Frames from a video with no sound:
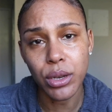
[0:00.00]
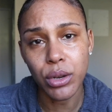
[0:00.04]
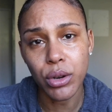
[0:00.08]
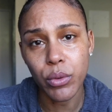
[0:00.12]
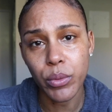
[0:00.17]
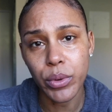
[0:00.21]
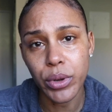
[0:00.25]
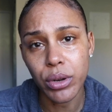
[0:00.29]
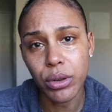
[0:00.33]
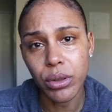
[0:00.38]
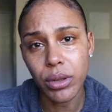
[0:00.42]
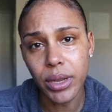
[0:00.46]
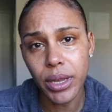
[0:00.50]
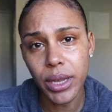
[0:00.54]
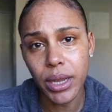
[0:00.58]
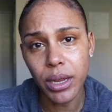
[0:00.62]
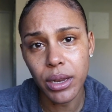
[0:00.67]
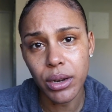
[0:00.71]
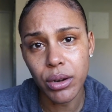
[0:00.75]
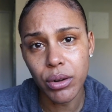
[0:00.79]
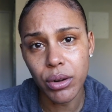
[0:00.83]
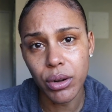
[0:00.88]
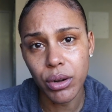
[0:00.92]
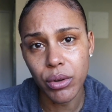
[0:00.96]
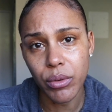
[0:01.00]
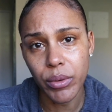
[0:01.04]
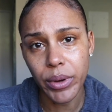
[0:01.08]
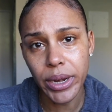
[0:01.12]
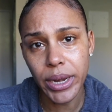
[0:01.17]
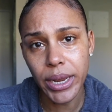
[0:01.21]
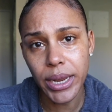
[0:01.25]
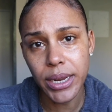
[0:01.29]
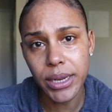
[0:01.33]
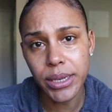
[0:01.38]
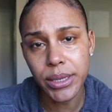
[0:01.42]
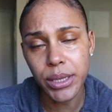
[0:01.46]
you know, when you're looking under
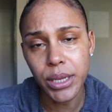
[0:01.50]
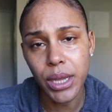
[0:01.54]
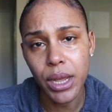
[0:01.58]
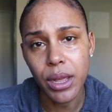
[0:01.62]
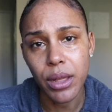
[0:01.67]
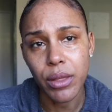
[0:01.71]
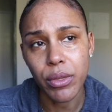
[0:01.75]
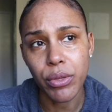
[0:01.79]
ingredients,